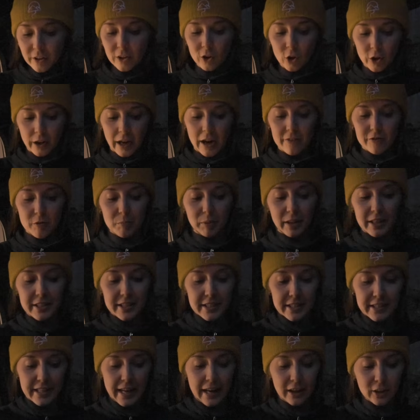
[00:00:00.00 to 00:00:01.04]
the lookout for
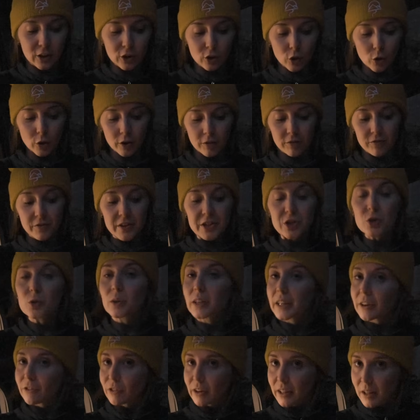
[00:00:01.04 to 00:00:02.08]
places that look
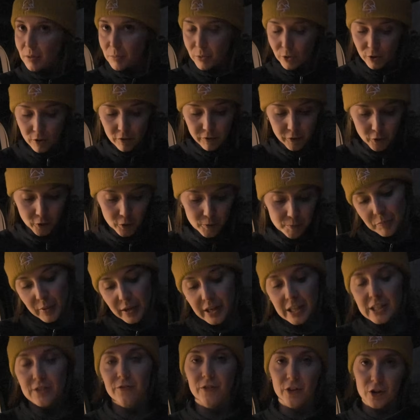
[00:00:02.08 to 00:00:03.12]
visually really beautiful,
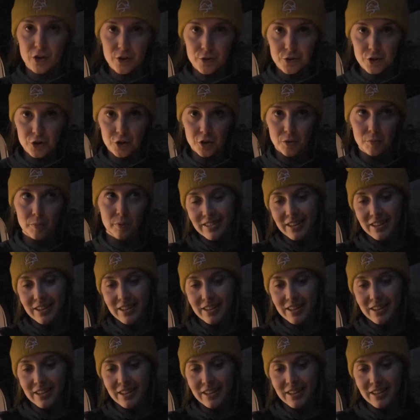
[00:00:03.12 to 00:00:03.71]
because for YouTube,